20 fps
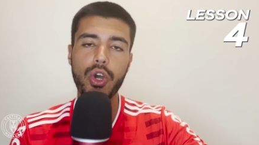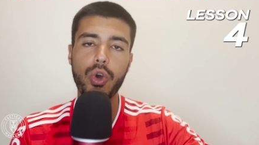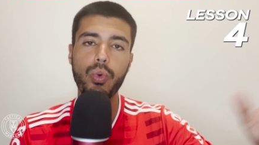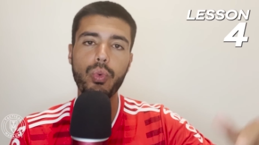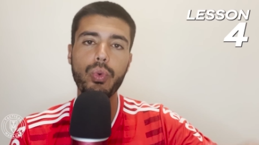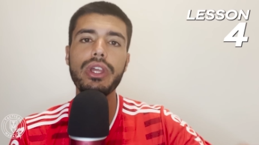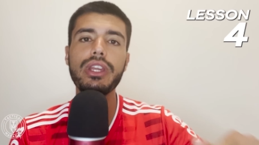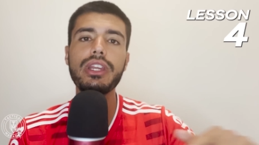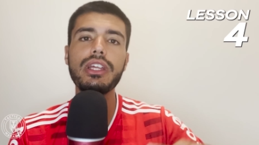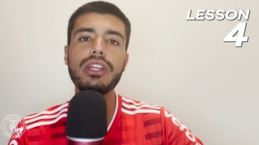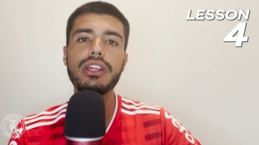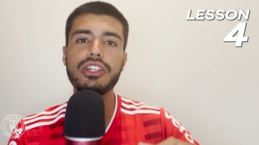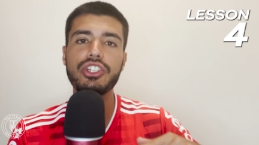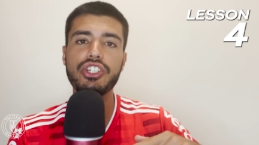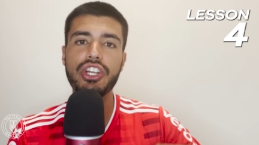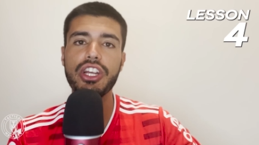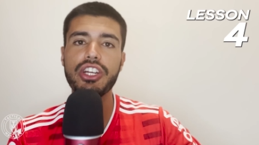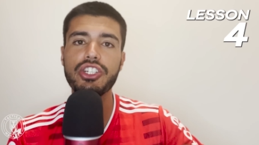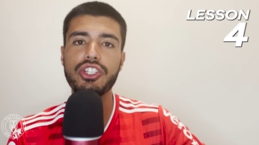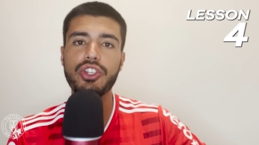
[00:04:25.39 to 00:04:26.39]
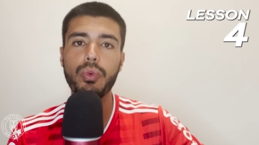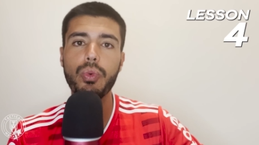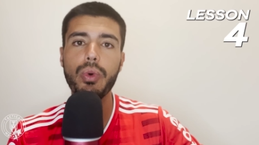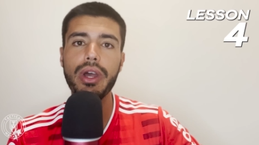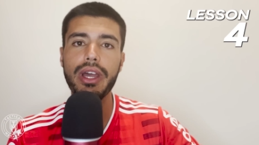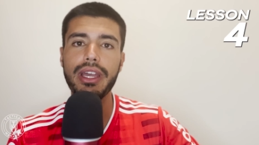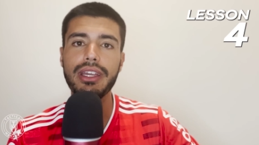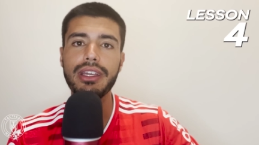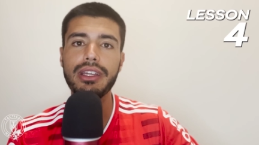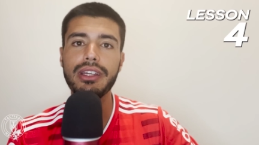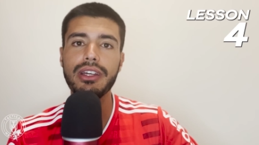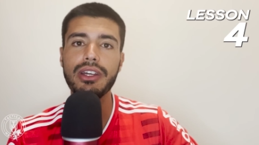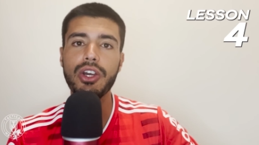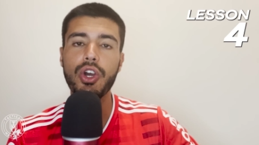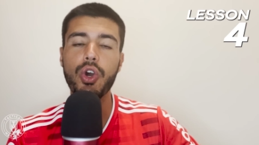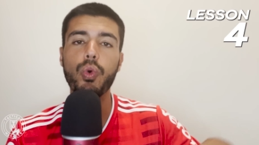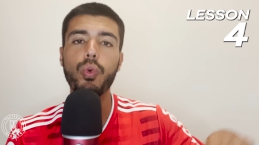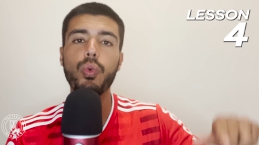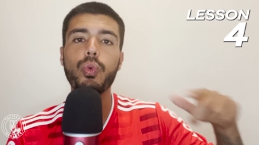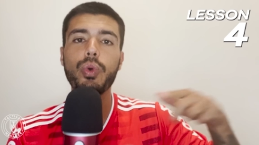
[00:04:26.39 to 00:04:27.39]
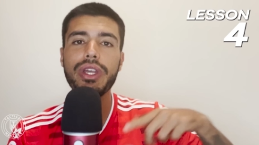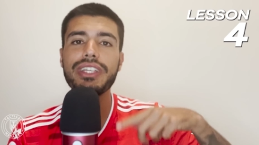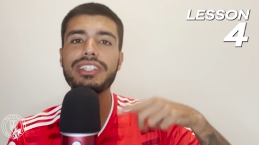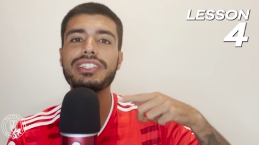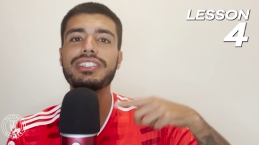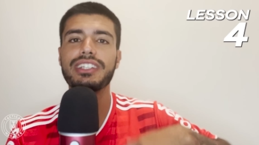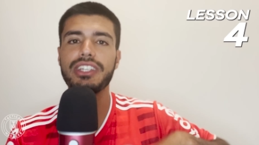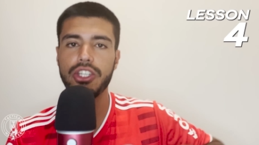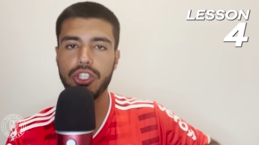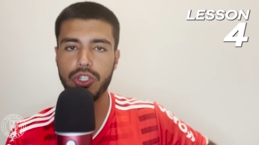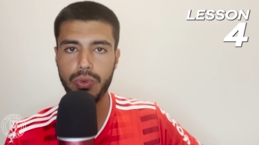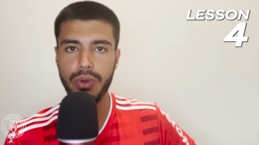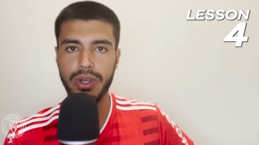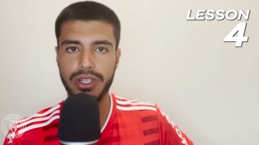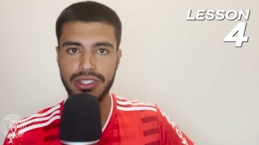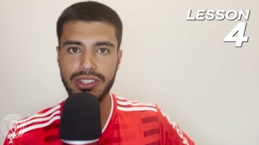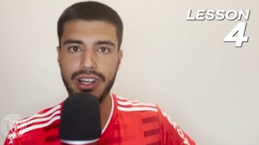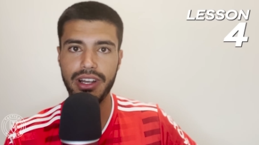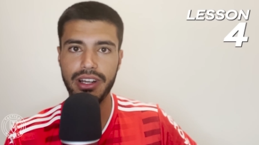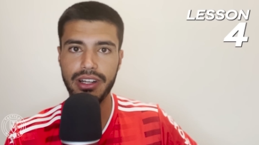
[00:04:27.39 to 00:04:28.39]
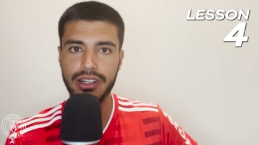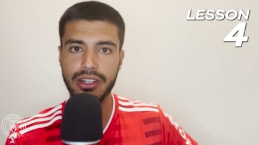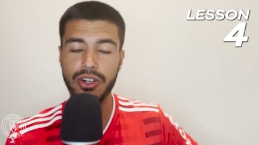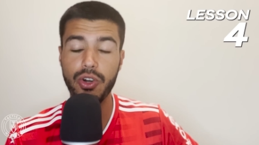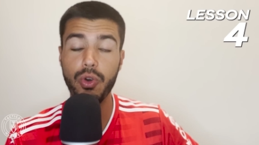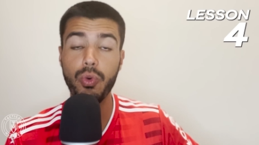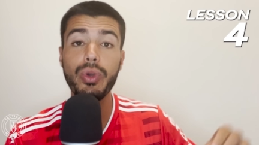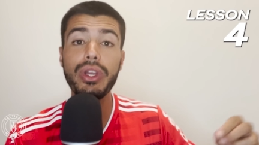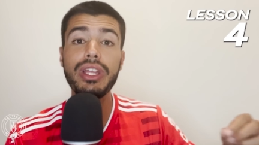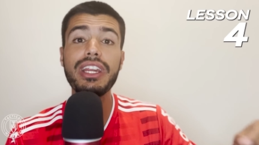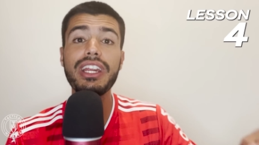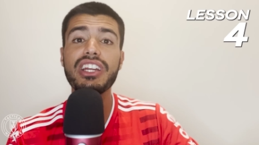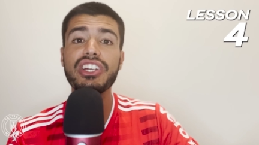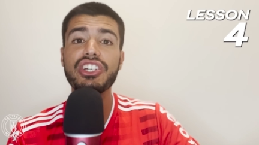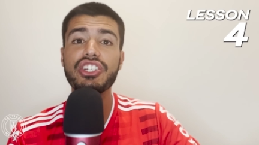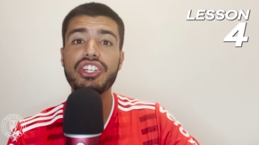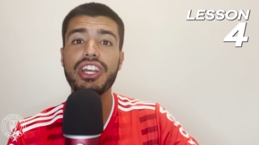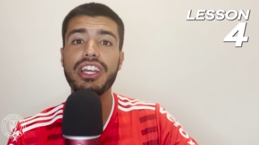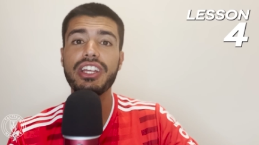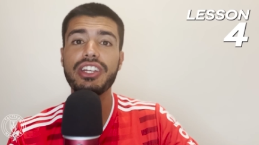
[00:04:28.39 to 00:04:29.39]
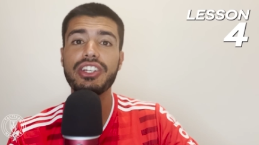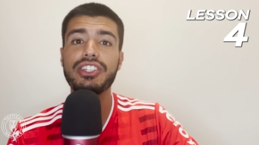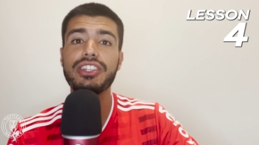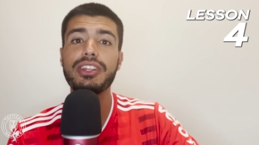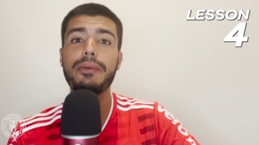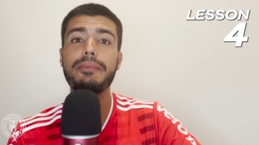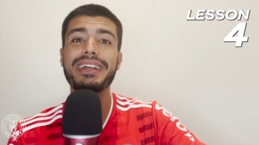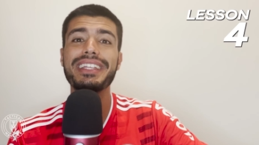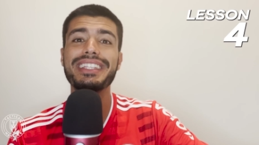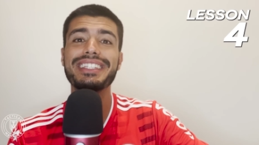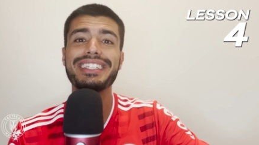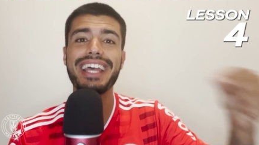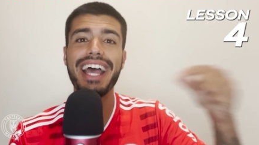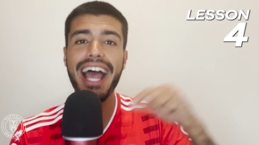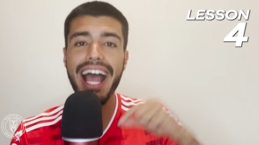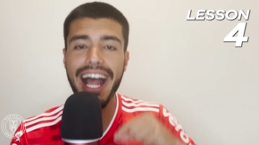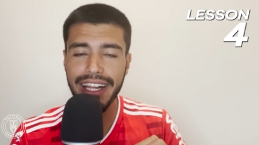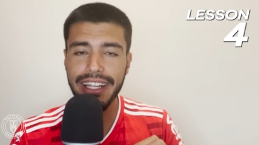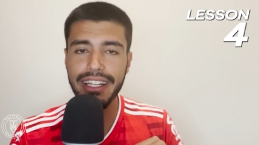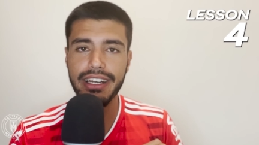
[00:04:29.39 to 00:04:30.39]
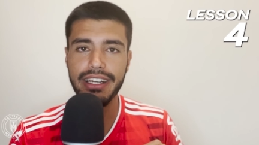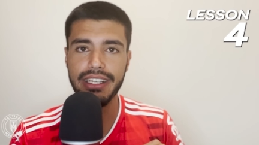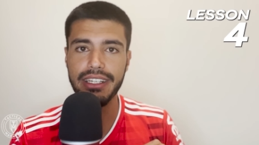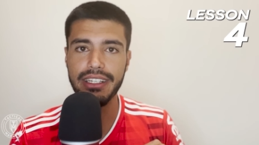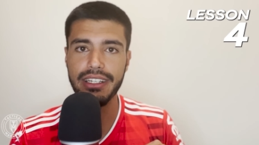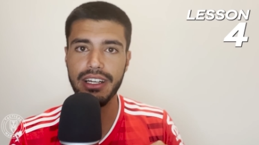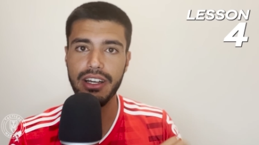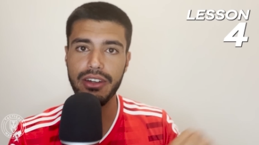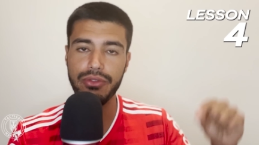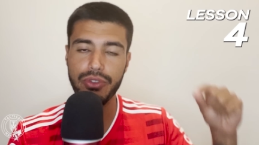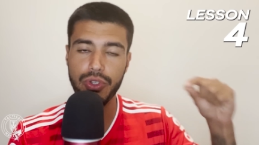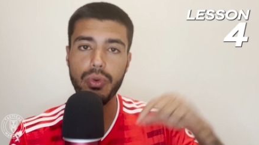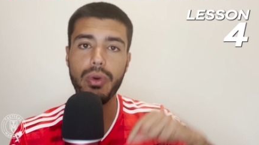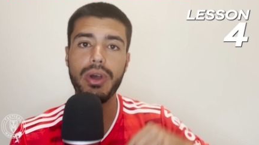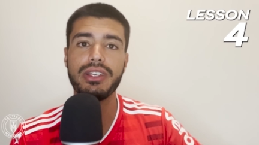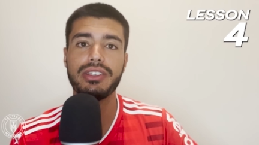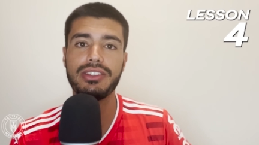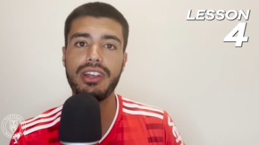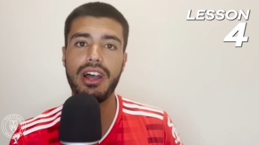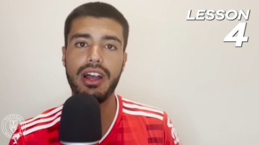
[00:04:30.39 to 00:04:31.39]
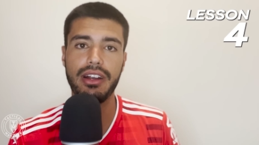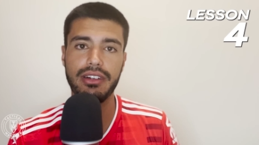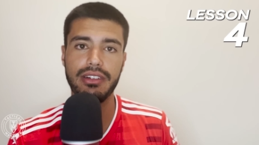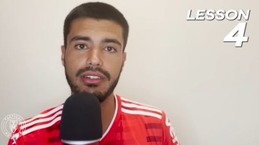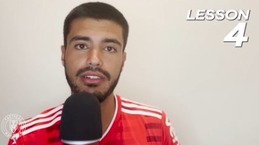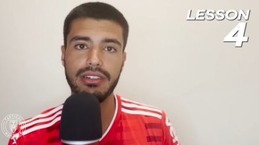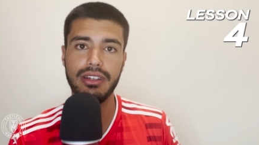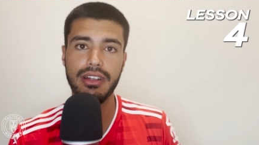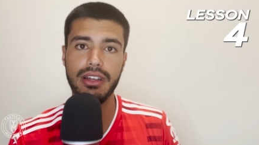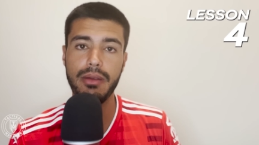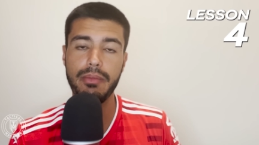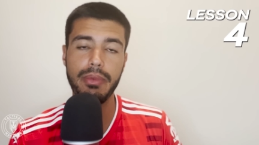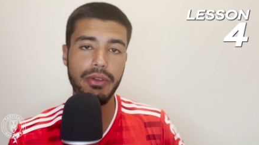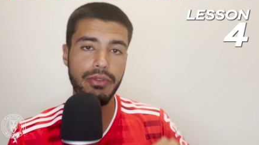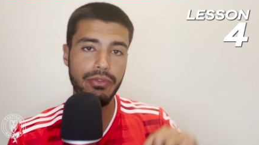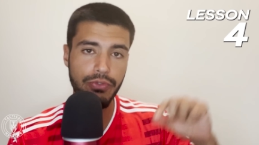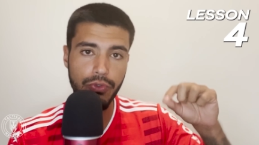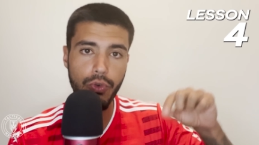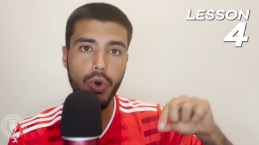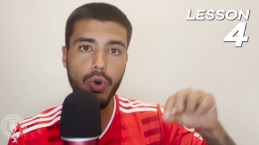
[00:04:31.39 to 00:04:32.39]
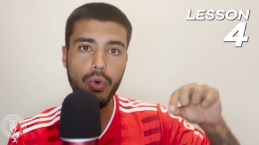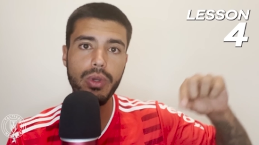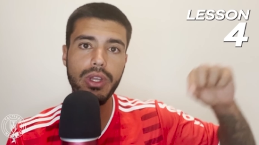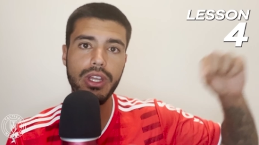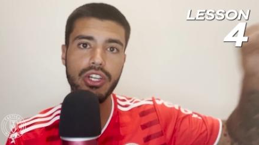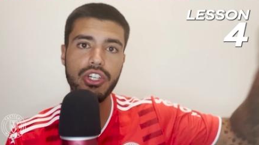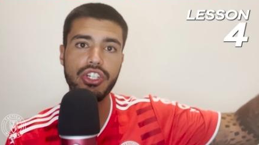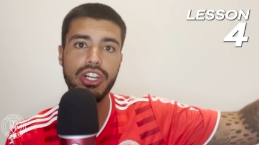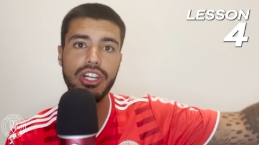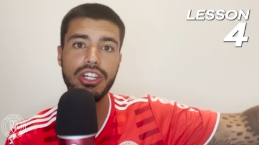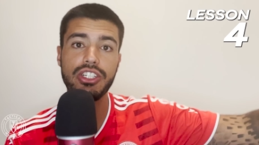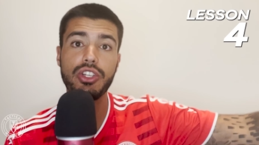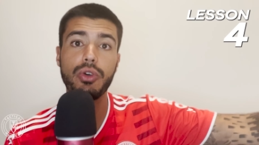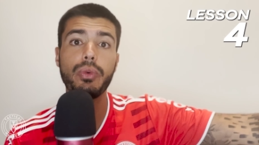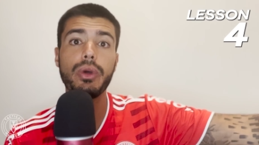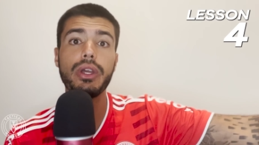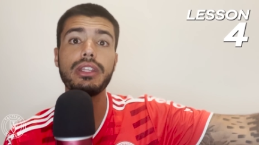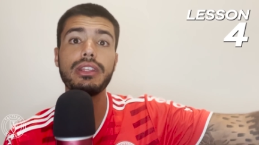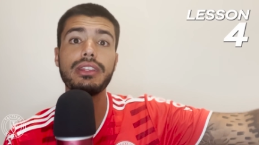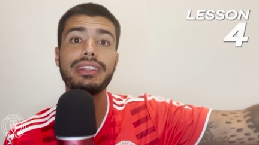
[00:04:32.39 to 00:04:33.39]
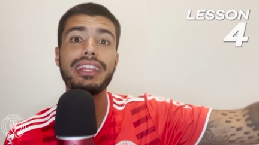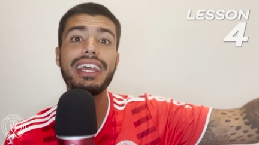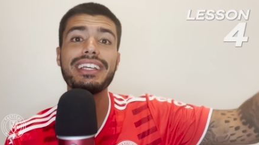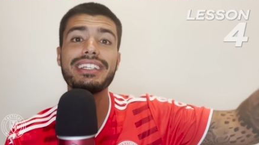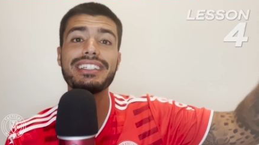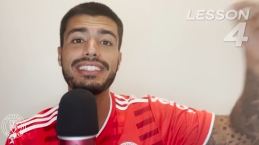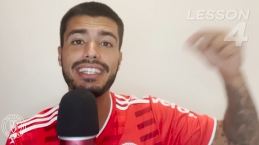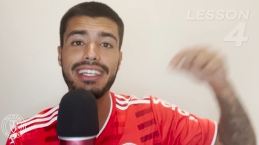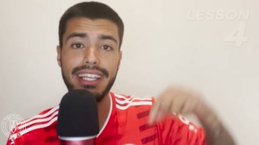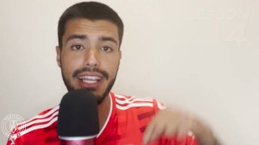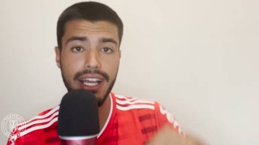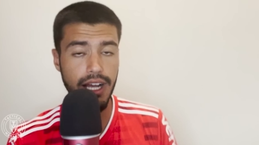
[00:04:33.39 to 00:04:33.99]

we need to change the way we see US soccer. We need to change the mentality of US soccer before we can change the way they see